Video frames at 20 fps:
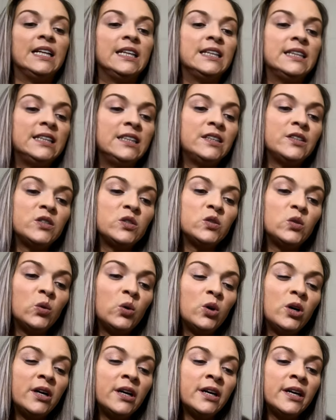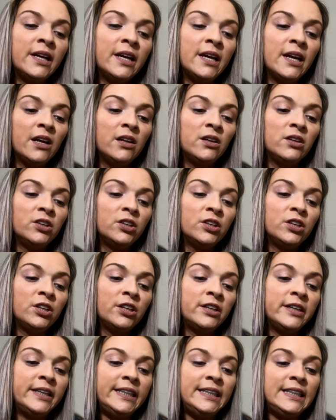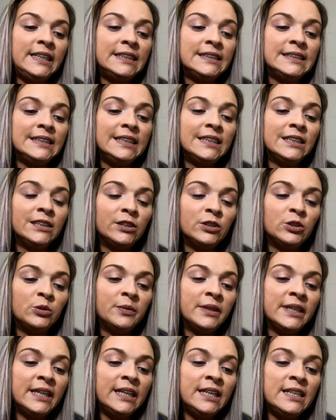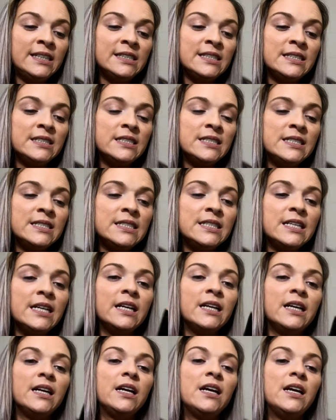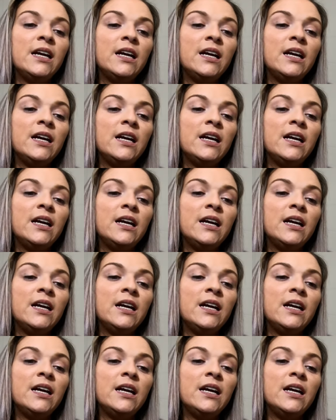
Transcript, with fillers: This Laura Geller Easy Illuminating Stick.